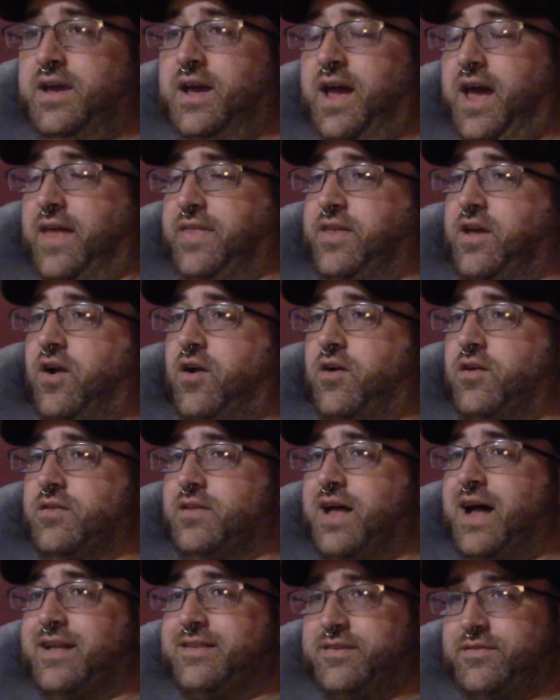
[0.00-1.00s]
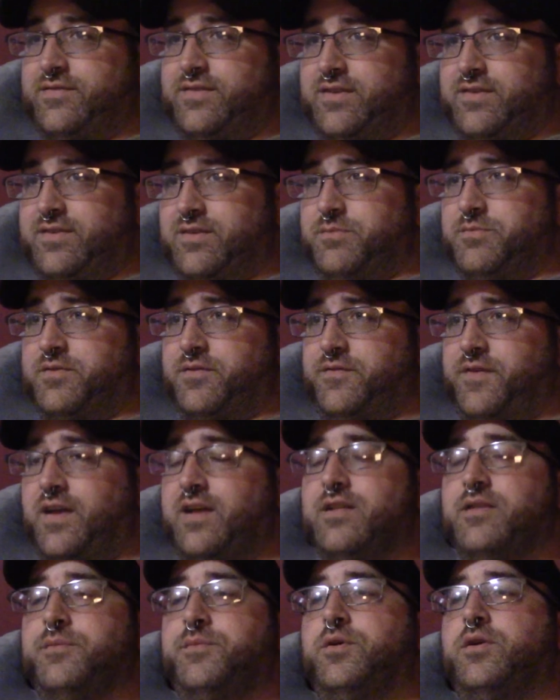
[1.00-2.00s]
and there are lots of systems
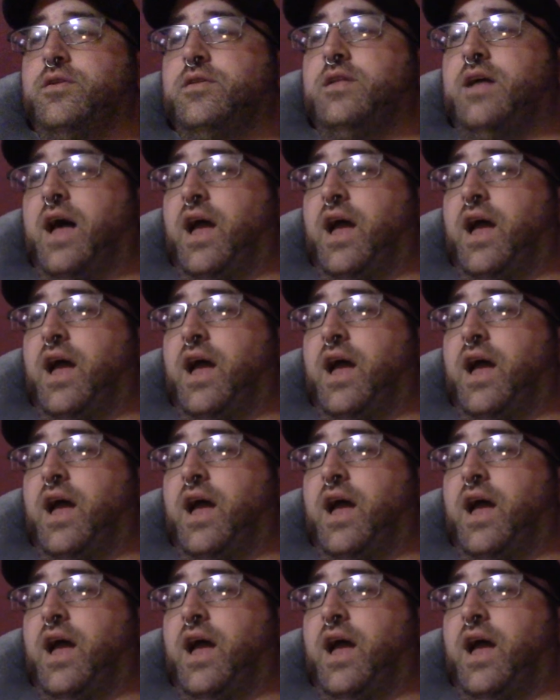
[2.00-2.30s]
available.